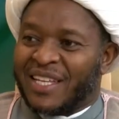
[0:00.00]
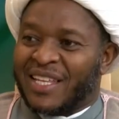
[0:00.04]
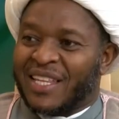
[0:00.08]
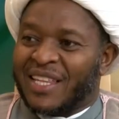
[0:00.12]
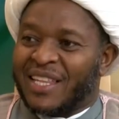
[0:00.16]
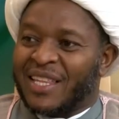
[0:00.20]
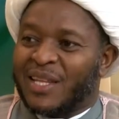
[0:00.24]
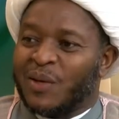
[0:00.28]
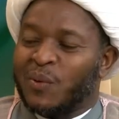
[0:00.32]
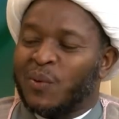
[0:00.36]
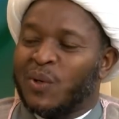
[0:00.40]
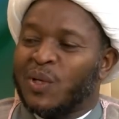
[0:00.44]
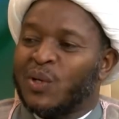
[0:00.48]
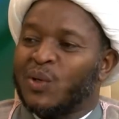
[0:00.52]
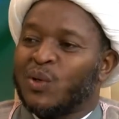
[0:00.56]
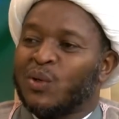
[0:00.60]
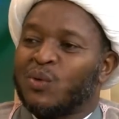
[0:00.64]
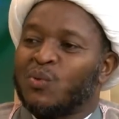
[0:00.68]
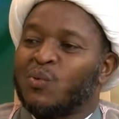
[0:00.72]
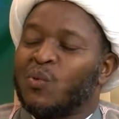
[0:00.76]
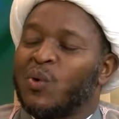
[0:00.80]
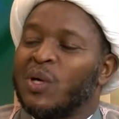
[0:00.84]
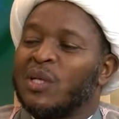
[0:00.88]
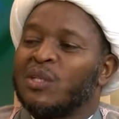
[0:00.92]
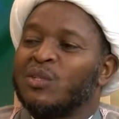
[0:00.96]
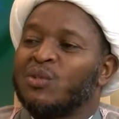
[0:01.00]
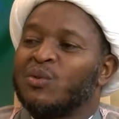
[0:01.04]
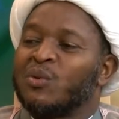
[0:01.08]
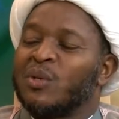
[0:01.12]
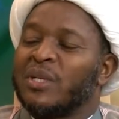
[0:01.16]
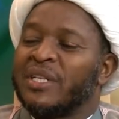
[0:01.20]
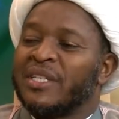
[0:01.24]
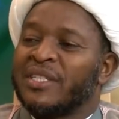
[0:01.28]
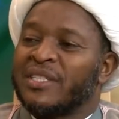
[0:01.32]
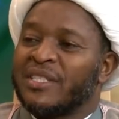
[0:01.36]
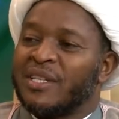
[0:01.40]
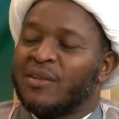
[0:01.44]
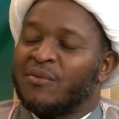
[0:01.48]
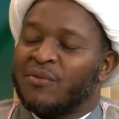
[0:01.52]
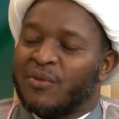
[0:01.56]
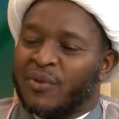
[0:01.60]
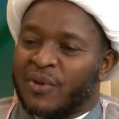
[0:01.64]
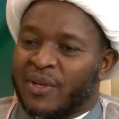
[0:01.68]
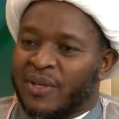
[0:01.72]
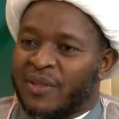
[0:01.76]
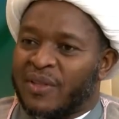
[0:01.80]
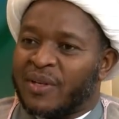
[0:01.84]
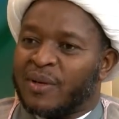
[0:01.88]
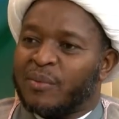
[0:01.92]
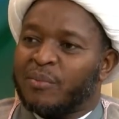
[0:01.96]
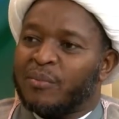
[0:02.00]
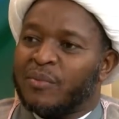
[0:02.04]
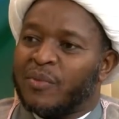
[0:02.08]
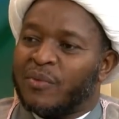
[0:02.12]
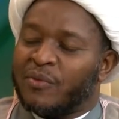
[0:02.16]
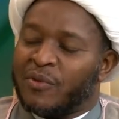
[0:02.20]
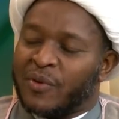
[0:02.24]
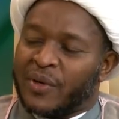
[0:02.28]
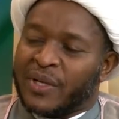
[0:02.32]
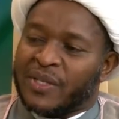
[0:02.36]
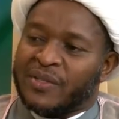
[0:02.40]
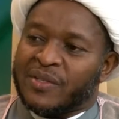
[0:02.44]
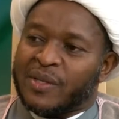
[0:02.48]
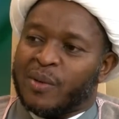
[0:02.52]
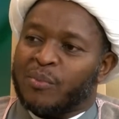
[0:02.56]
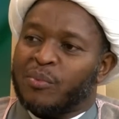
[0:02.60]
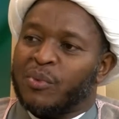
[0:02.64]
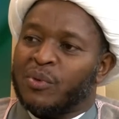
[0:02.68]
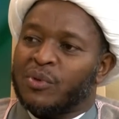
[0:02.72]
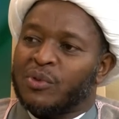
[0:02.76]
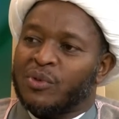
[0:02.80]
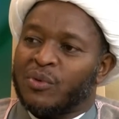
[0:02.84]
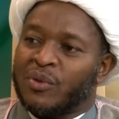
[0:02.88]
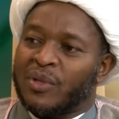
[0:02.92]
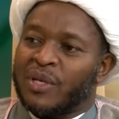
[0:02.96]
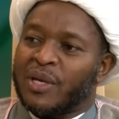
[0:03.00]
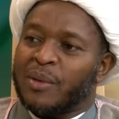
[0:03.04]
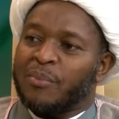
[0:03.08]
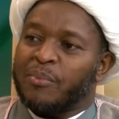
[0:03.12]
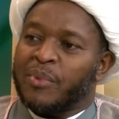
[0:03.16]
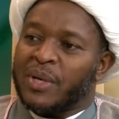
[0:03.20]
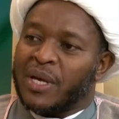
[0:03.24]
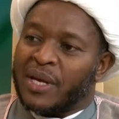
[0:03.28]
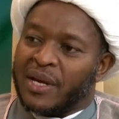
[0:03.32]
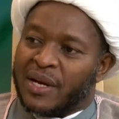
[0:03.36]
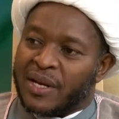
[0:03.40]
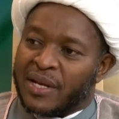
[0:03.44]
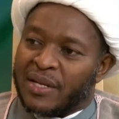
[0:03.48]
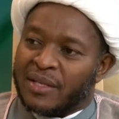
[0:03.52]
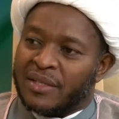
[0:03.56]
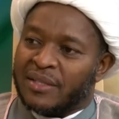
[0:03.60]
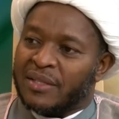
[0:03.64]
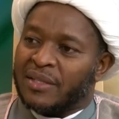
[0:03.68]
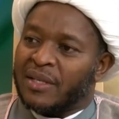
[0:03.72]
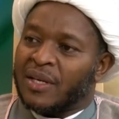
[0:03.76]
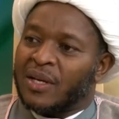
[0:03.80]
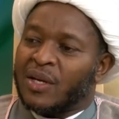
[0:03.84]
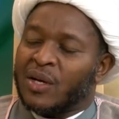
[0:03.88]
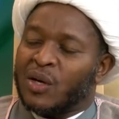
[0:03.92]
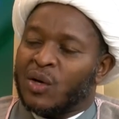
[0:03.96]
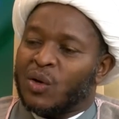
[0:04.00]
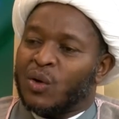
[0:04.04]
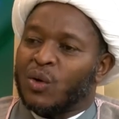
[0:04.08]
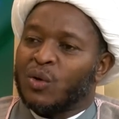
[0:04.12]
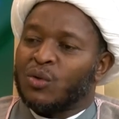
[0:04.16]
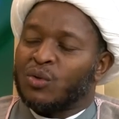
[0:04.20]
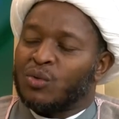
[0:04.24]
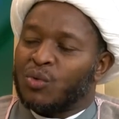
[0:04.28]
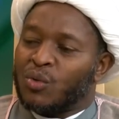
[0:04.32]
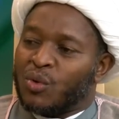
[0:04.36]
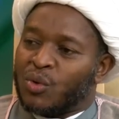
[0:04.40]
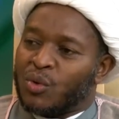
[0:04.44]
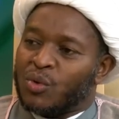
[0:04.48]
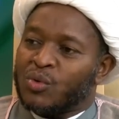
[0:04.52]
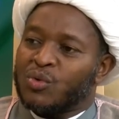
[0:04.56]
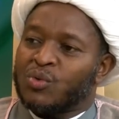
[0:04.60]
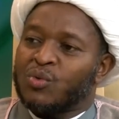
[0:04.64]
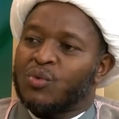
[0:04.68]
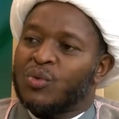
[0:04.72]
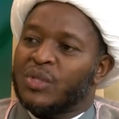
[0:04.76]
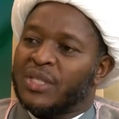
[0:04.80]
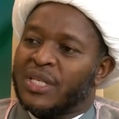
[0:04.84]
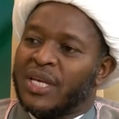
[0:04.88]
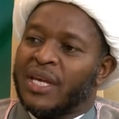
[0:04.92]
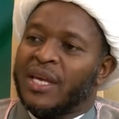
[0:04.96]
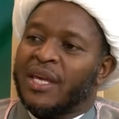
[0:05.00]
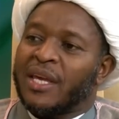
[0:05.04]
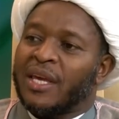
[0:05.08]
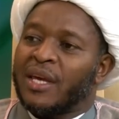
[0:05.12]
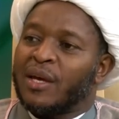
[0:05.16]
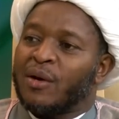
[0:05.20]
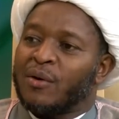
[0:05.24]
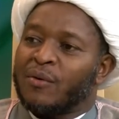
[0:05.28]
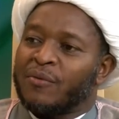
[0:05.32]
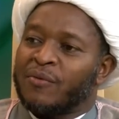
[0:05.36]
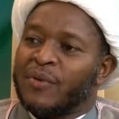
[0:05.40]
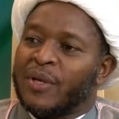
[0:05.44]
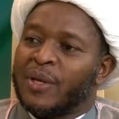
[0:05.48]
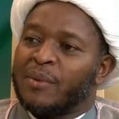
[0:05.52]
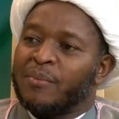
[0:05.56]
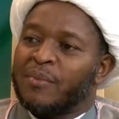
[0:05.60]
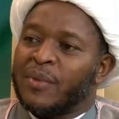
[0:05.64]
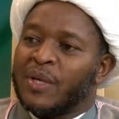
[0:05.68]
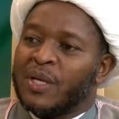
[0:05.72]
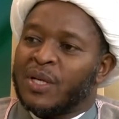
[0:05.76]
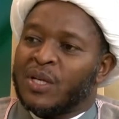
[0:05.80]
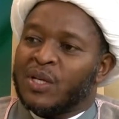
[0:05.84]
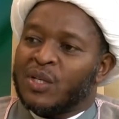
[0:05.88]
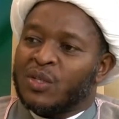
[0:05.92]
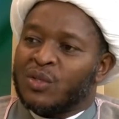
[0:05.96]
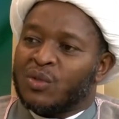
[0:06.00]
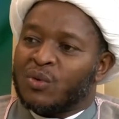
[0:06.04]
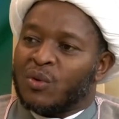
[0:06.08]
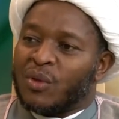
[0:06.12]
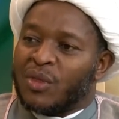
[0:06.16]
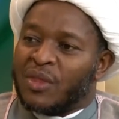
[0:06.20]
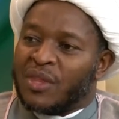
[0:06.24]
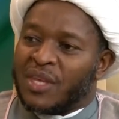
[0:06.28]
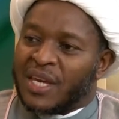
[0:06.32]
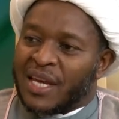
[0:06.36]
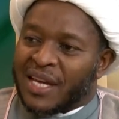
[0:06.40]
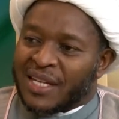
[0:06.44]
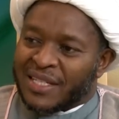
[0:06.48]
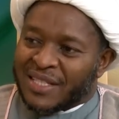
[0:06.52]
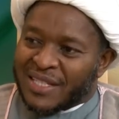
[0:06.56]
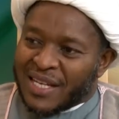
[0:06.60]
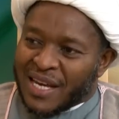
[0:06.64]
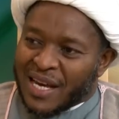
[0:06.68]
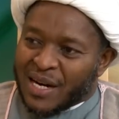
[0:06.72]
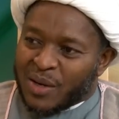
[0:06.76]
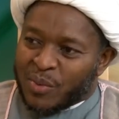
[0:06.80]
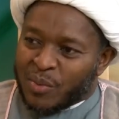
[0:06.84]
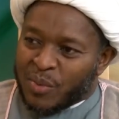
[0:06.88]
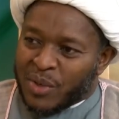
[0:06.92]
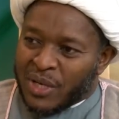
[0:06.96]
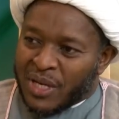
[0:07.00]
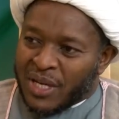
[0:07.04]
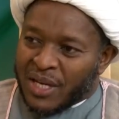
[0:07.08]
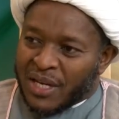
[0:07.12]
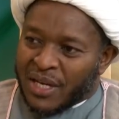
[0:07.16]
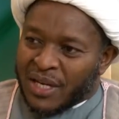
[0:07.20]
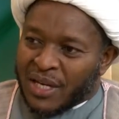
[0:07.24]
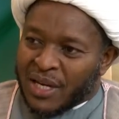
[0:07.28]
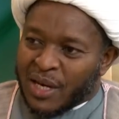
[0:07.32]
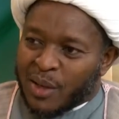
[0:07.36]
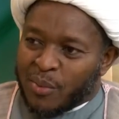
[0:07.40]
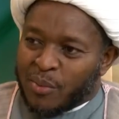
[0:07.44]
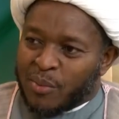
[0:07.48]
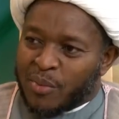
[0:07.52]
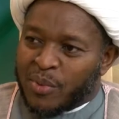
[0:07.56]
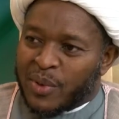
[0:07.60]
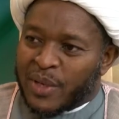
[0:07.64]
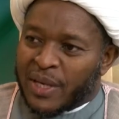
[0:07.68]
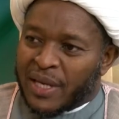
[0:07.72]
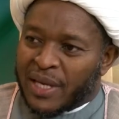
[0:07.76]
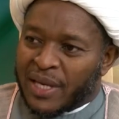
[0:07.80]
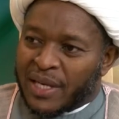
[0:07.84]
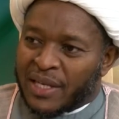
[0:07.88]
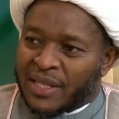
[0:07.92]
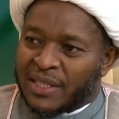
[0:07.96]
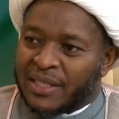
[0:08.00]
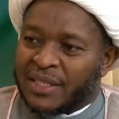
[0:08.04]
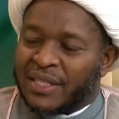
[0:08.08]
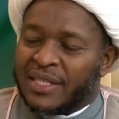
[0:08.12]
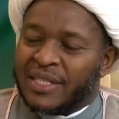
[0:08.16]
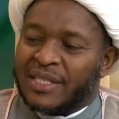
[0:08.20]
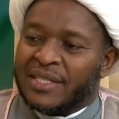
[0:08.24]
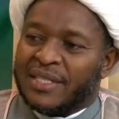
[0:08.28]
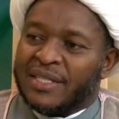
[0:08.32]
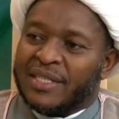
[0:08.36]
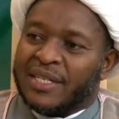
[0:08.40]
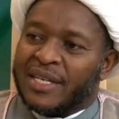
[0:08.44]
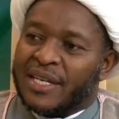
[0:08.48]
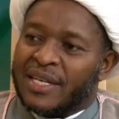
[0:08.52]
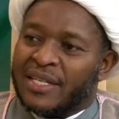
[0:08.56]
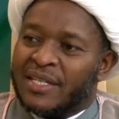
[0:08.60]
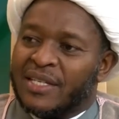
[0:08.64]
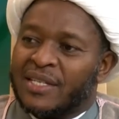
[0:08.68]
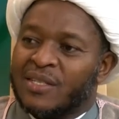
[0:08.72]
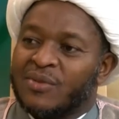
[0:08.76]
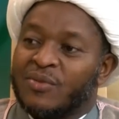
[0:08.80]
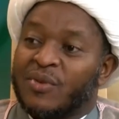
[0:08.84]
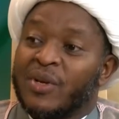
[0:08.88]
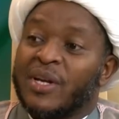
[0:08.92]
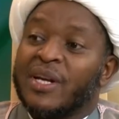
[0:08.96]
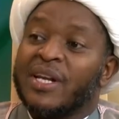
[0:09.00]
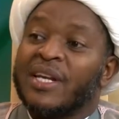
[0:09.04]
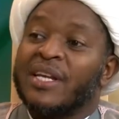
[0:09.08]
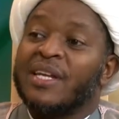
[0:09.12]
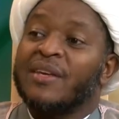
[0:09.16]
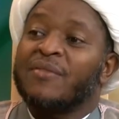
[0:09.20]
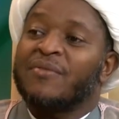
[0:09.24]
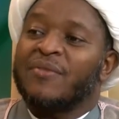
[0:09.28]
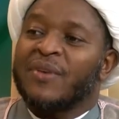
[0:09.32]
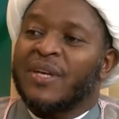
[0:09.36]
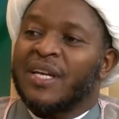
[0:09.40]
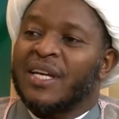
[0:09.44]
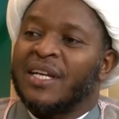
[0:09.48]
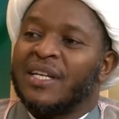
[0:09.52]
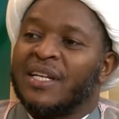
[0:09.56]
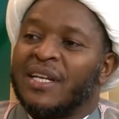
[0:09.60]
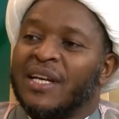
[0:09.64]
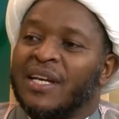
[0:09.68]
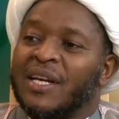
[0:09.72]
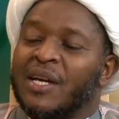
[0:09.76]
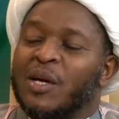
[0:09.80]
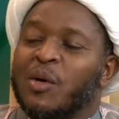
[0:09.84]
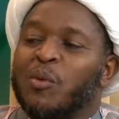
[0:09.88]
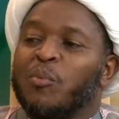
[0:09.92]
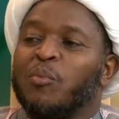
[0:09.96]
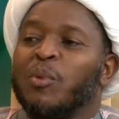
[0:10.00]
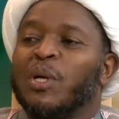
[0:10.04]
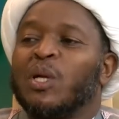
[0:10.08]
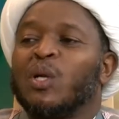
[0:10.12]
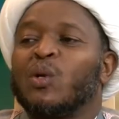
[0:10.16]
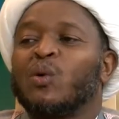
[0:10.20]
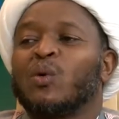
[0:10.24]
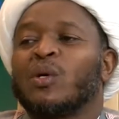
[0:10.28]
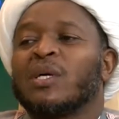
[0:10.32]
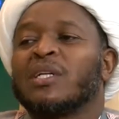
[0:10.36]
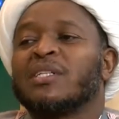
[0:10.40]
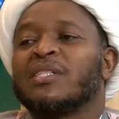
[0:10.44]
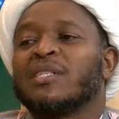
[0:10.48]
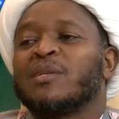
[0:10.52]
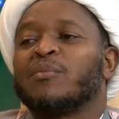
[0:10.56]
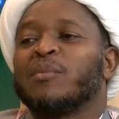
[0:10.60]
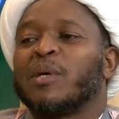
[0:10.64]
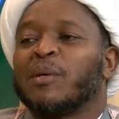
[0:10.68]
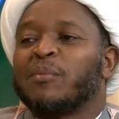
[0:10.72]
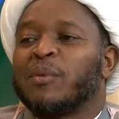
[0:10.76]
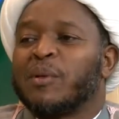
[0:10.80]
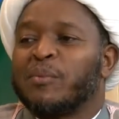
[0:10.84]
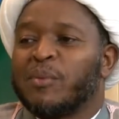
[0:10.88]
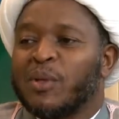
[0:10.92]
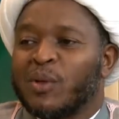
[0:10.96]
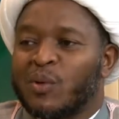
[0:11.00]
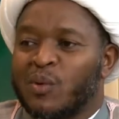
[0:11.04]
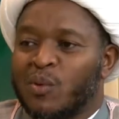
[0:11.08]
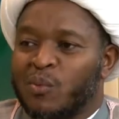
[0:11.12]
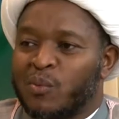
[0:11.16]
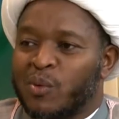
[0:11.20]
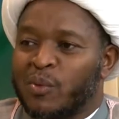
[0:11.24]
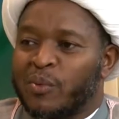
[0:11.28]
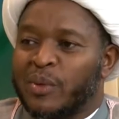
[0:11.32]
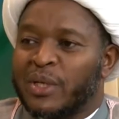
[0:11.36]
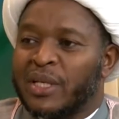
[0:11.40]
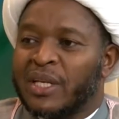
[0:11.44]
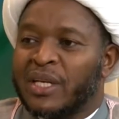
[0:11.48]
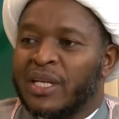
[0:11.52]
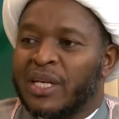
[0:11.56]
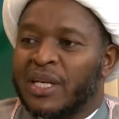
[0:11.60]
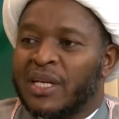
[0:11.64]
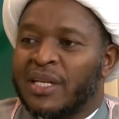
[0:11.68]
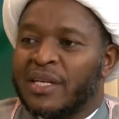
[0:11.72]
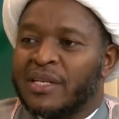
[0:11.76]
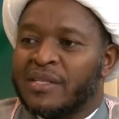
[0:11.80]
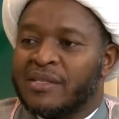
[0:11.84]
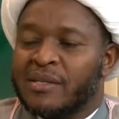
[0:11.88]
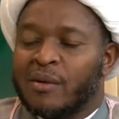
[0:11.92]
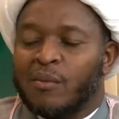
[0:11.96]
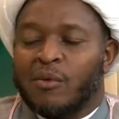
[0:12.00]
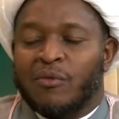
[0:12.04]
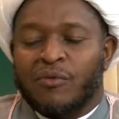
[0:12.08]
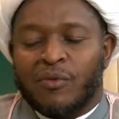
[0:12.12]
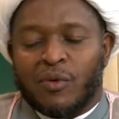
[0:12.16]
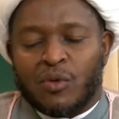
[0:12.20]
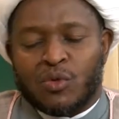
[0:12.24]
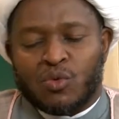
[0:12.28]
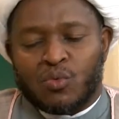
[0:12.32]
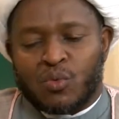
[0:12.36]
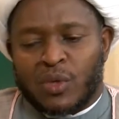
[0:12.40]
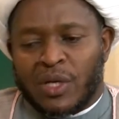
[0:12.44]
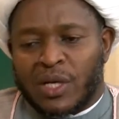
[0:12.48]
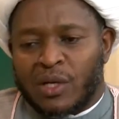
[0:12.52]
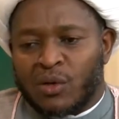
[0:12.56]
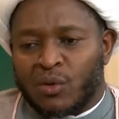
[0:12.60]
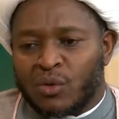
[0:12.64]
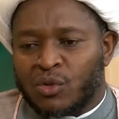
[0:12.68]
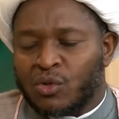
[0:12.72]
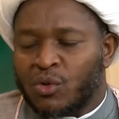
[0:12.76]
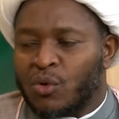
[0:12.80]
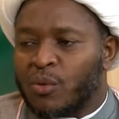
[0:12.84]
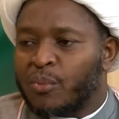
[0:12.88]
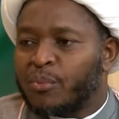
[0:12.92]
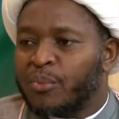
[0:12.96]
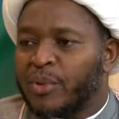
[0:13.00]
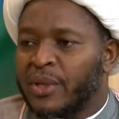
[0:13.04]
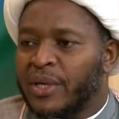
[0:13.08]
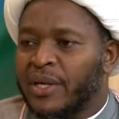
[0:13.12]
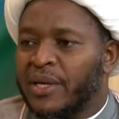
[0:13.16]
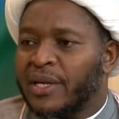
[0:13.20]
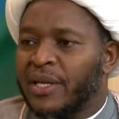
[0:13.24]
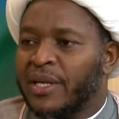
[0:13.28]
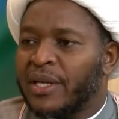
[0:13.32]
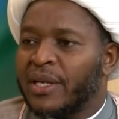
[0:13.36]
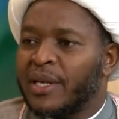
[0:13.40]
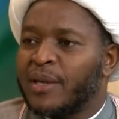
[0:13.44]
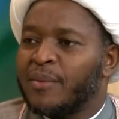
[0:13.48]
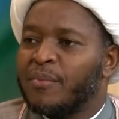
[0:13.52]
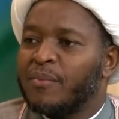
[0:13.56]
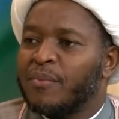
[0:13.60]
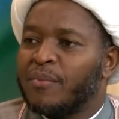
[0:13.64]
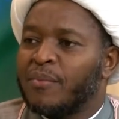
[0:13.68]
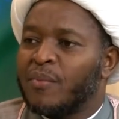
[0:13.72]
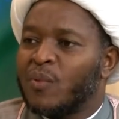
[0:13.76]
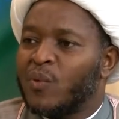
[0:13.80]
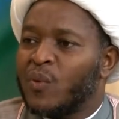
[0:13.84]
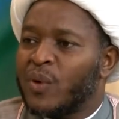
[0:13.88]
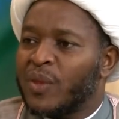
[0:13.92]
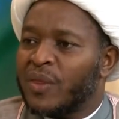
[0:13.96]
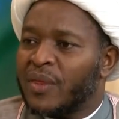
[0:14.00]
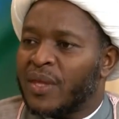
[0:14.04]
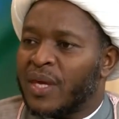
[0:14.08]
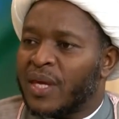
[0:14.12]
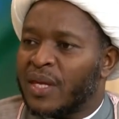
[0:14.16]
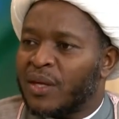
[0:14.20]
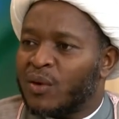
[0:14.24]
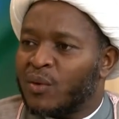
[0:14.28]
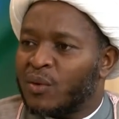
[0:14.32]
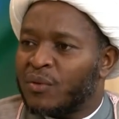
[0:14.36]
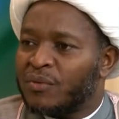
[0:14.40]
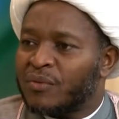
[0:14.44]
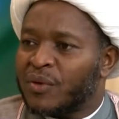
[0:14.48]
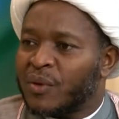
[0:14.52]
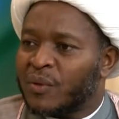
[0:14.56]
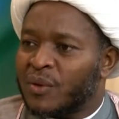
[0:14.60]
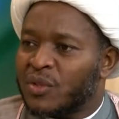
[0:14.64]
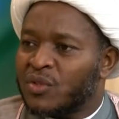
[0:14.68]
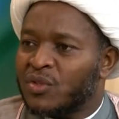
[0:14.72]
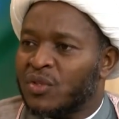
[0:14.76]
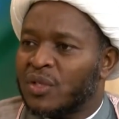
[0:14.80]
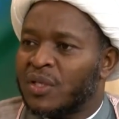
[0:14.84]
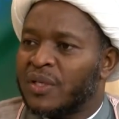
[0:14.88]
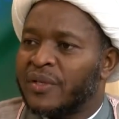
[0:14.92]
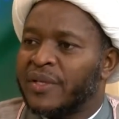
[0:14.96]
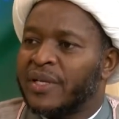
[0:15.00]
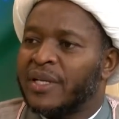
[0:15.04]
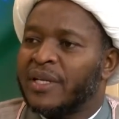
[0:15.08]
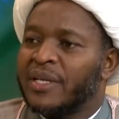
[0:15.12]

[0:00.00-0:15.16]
They will not want to listen, for example, to their parents or to those who take care of them. So their tarbiyah, upbringing at this stage, is very difficult. But look at Imam Amirul Mu'minin alayhi salam. Of course, we are not comparing him with any of our children.